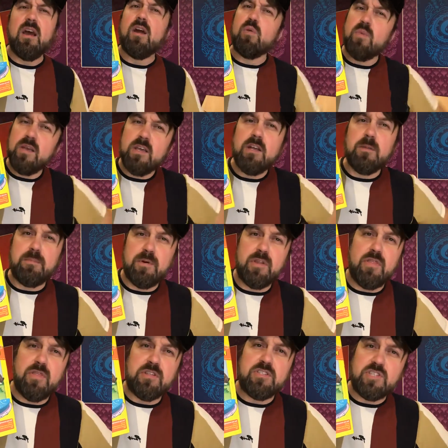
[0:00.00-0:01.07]
Are we going to
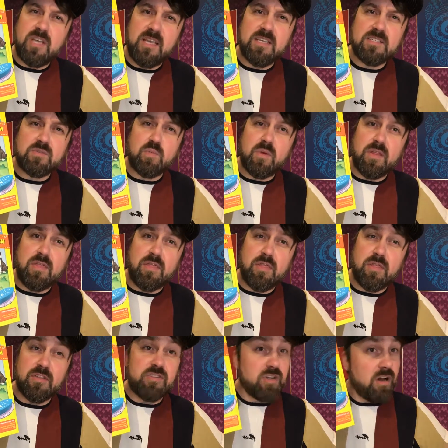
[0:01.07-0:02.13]
put the cheese
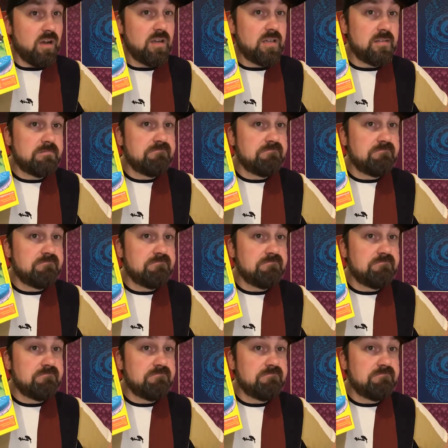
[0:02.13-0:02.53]
with the dog?